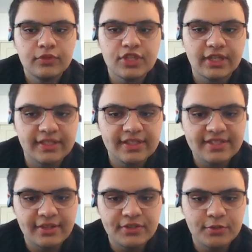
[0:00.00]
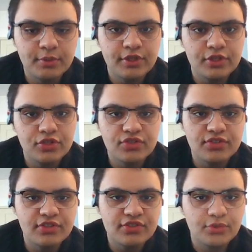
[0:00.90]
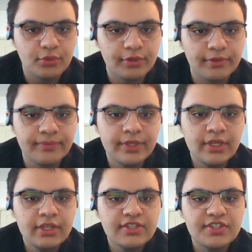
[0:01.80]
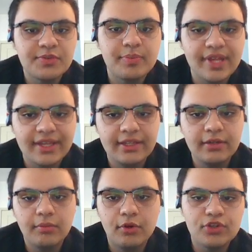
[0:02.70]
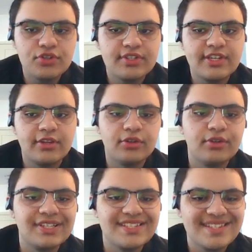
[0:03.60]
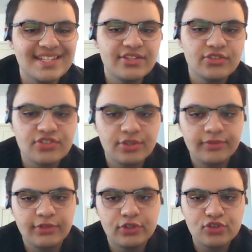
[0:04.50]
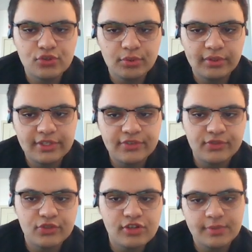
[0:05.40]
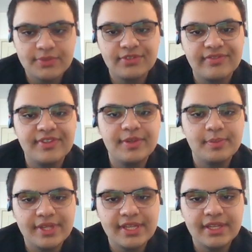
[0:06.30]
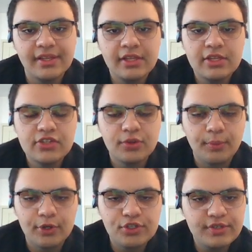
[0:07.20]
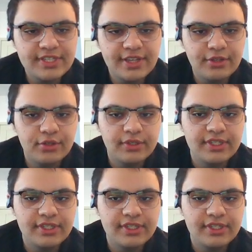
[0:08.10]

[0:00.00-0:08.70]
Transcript: check this out. It's a pretty interesting story. It says Bannon, Marjorie Taylor Greene sees herself on the shortlist for Trump's VP. So Marjorie Taylor Greene